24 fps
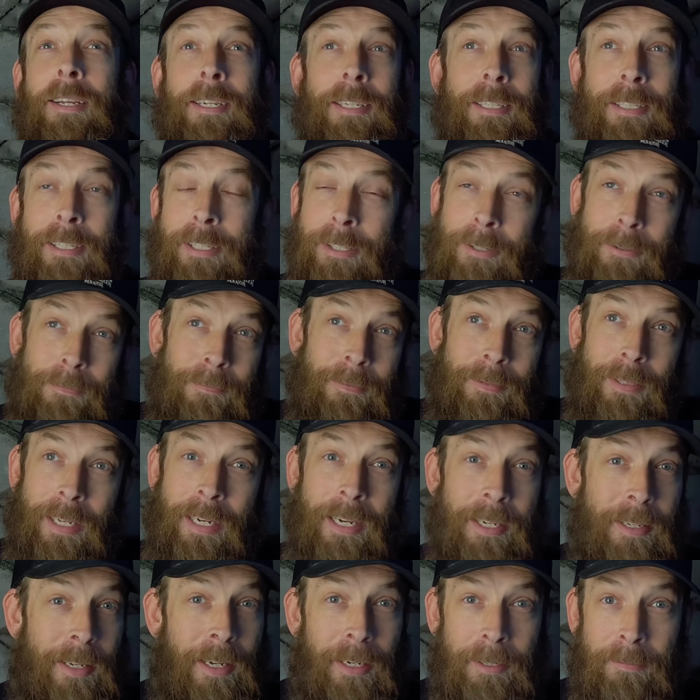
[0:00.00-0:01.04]
You know, like I
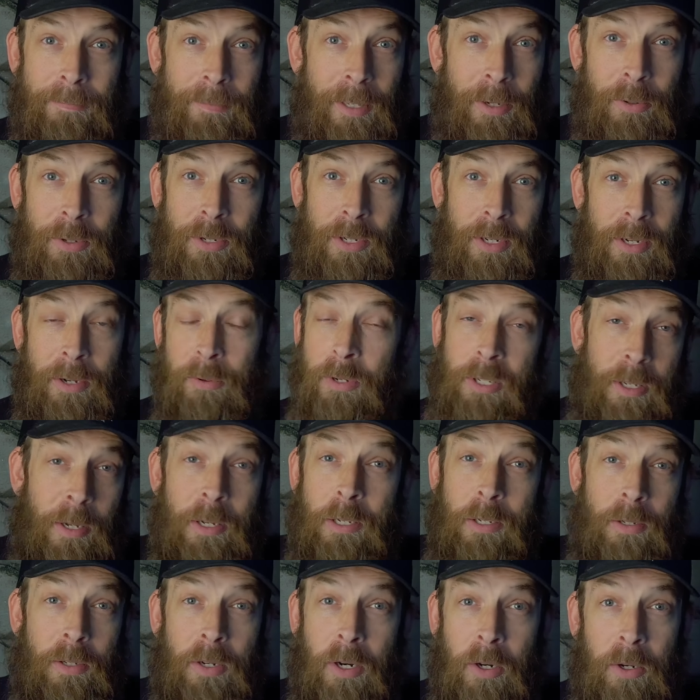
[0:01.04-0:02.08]
said, it was it was it
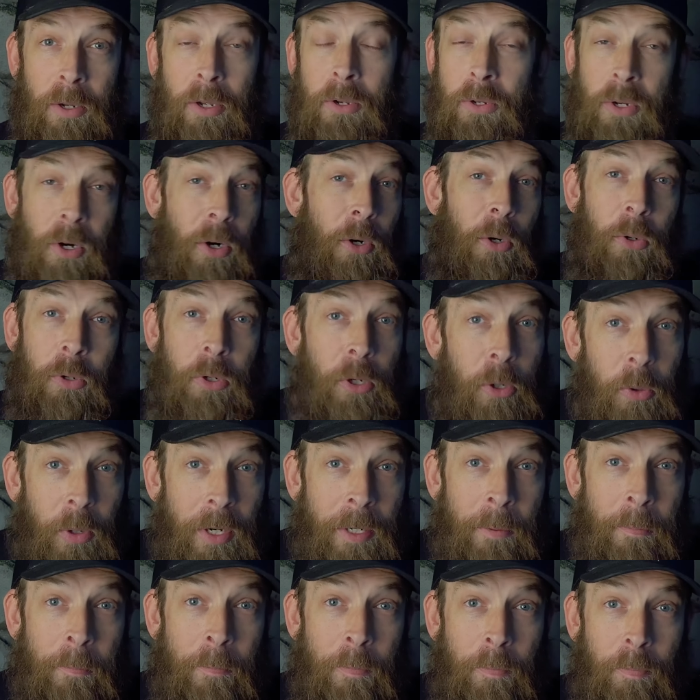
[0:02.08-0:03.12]
was, our own doing.